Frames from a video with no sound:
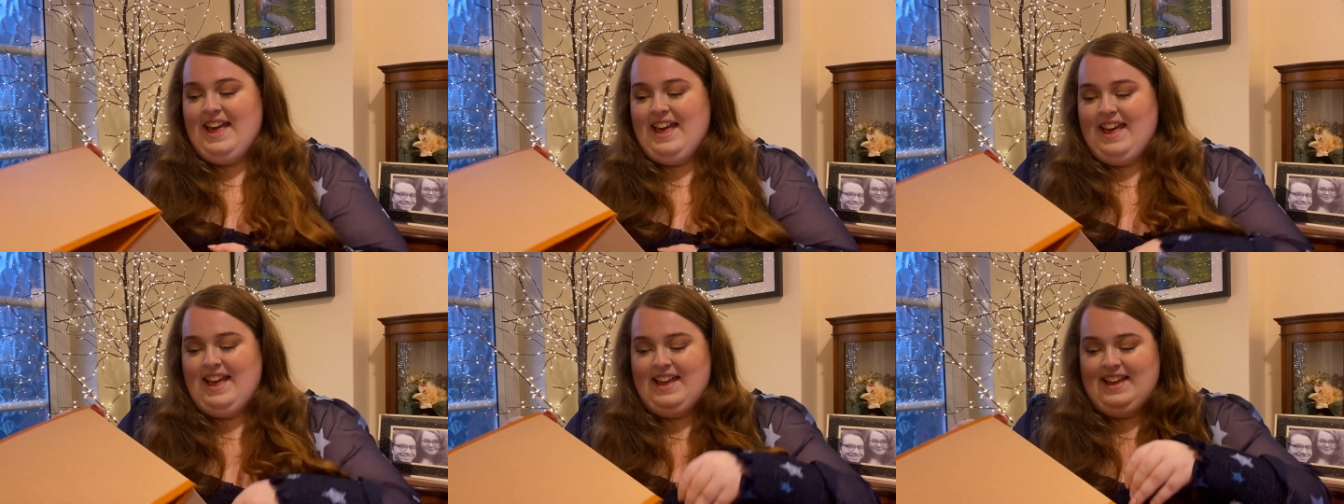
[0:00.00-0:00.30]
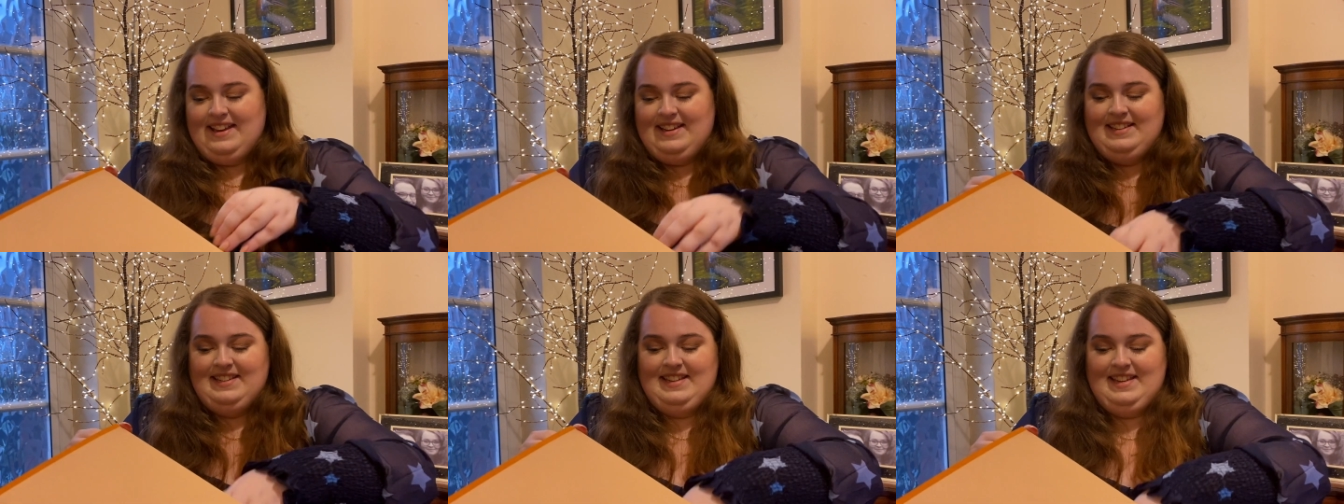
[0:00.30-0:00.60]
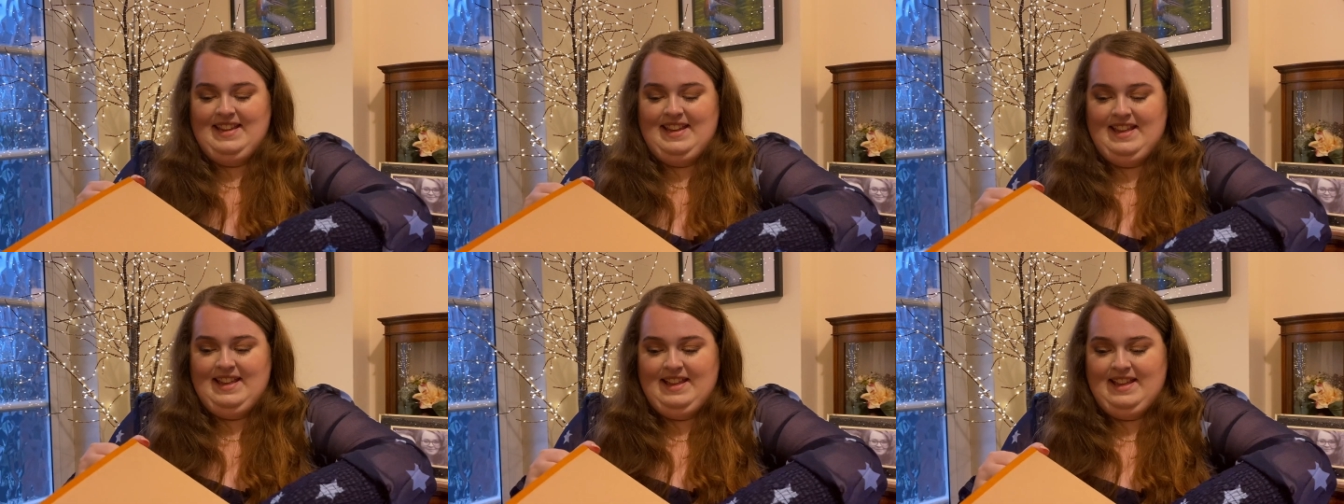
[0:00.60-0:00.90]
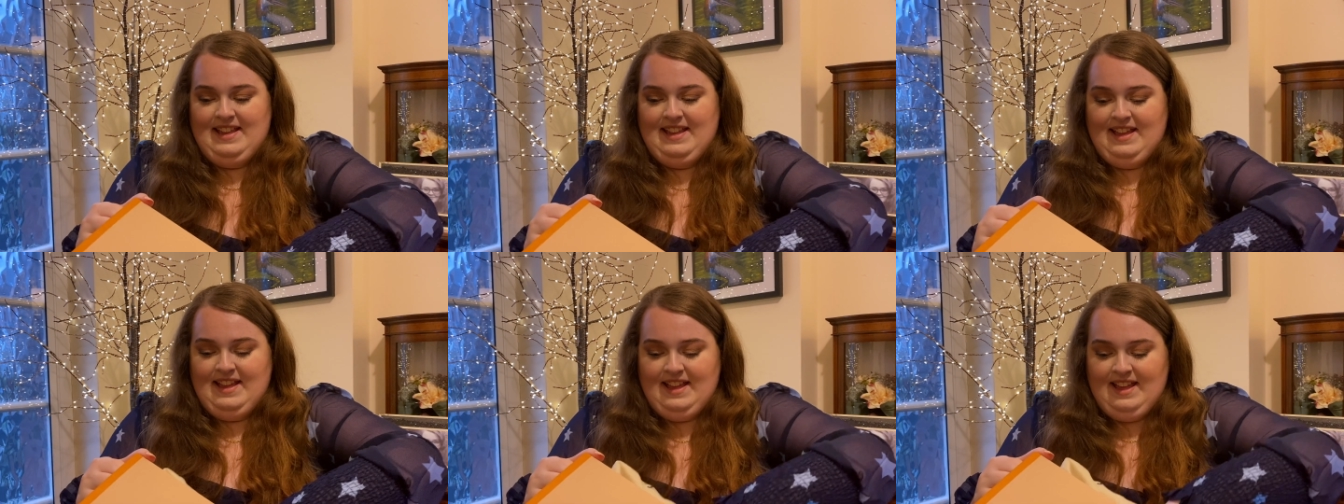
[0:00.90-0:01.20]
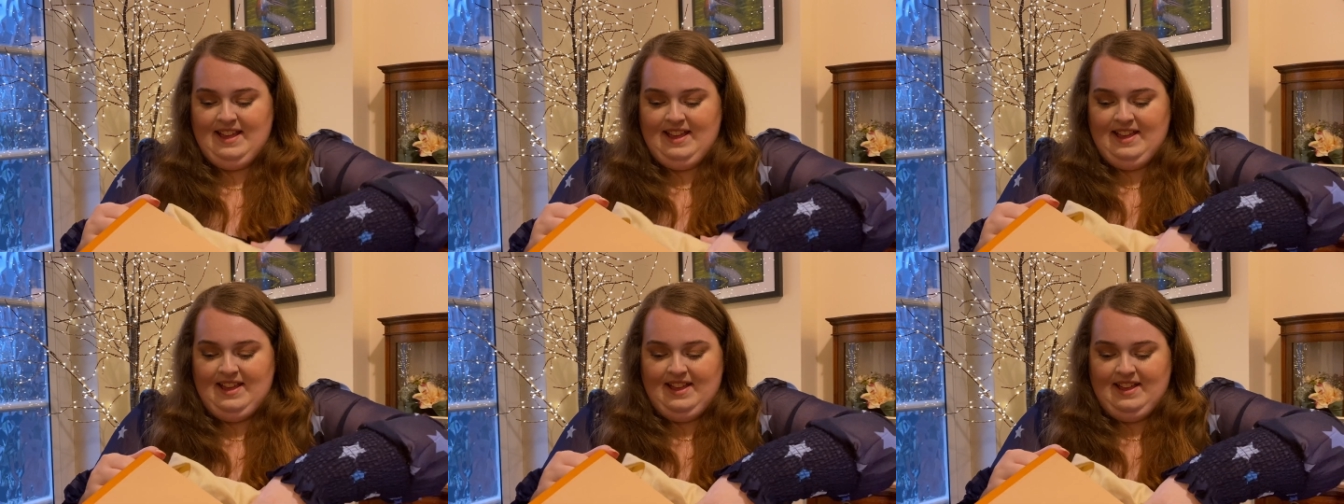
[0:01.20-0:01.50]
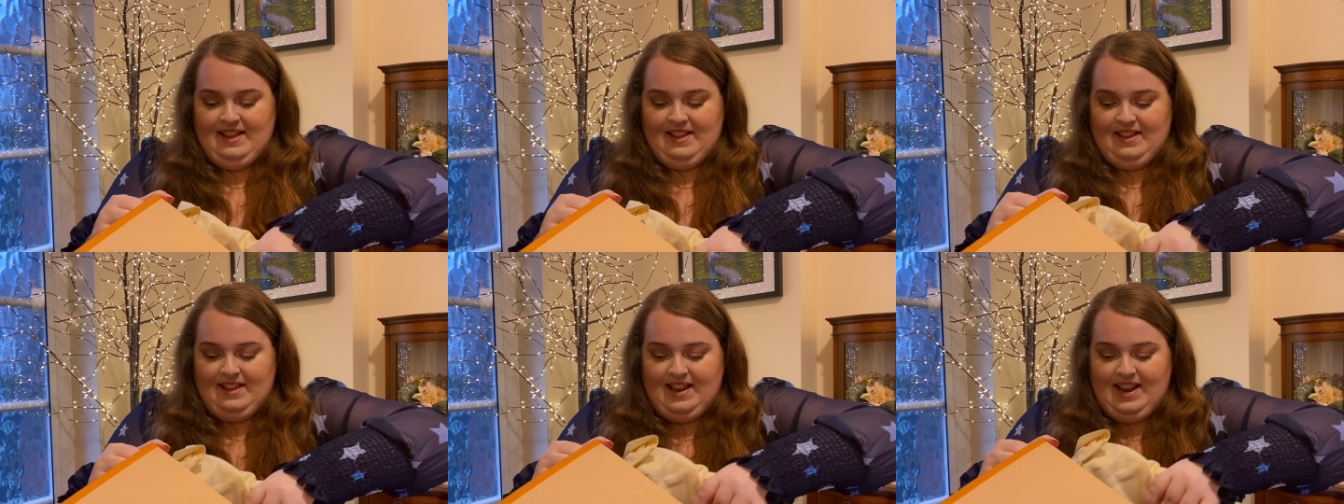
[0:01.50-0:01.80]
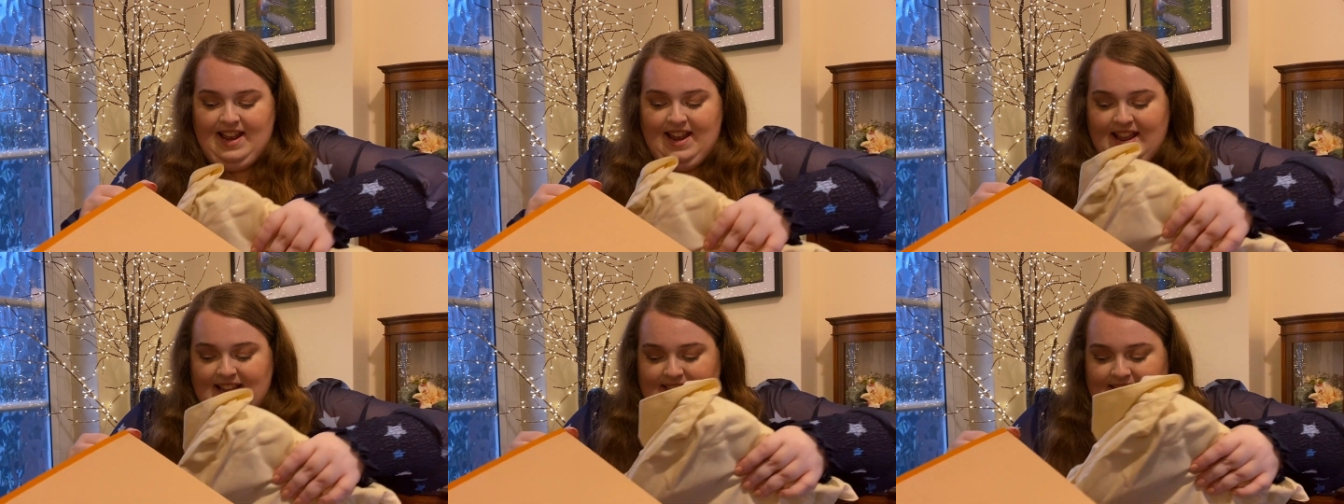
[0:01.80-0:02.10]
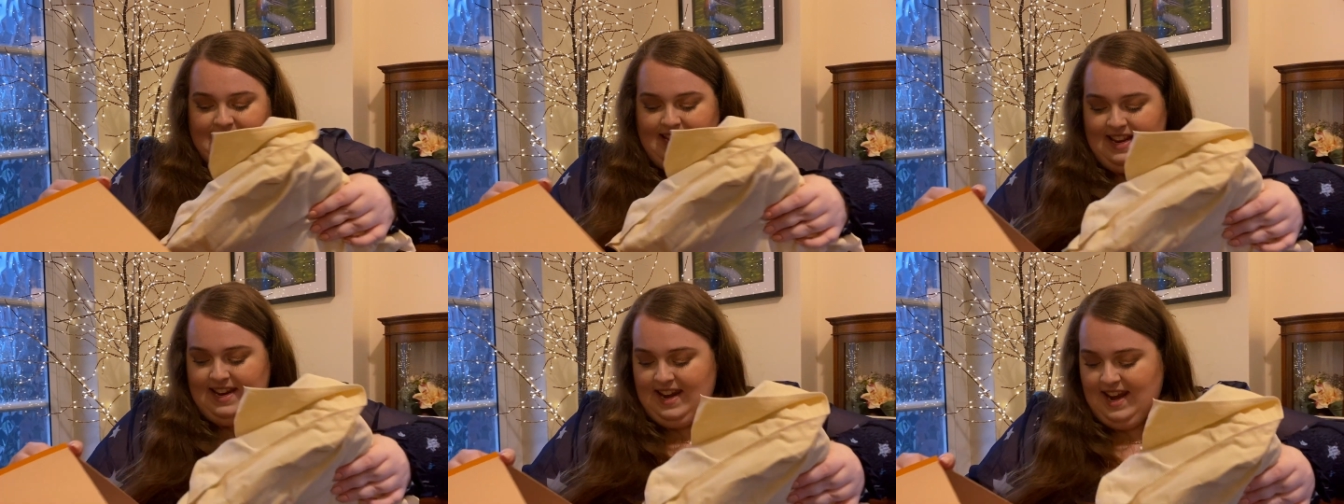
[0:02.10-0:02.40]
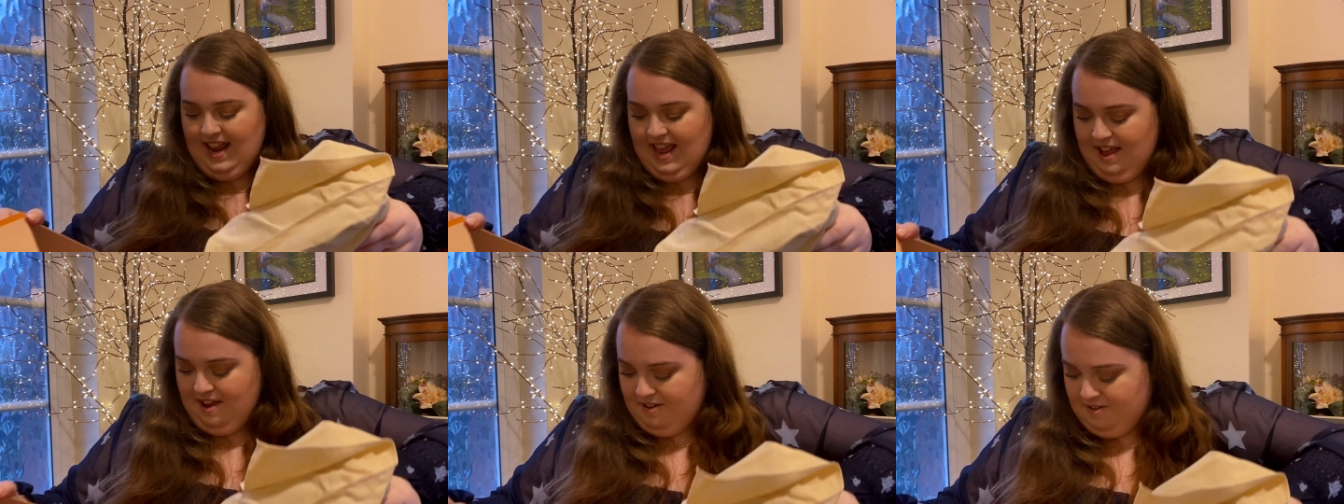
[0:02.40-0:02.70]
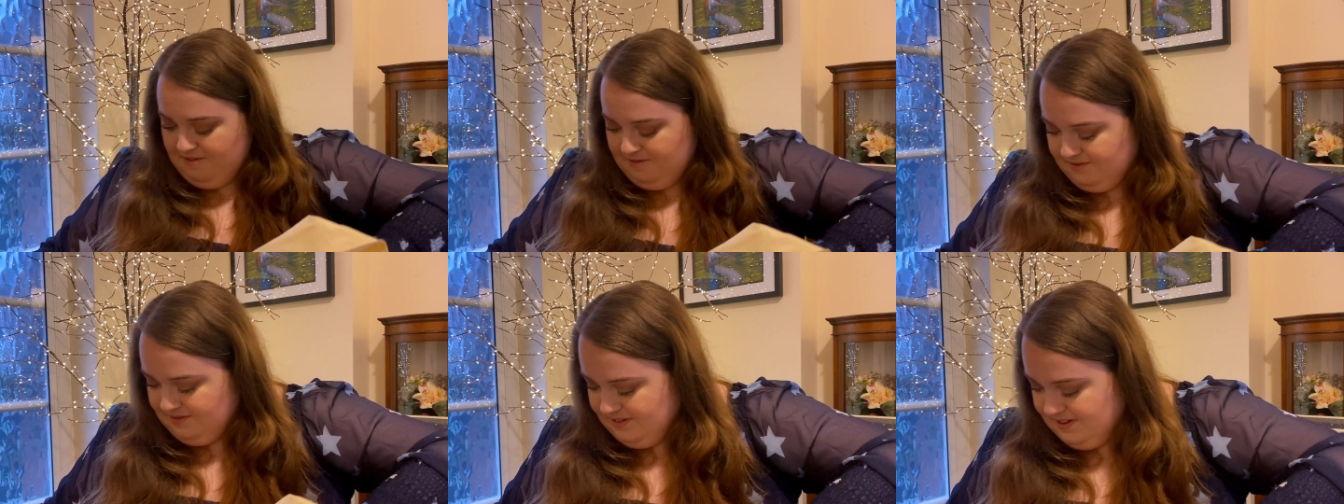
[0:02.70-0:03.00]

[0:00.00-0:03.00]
and let's get it out.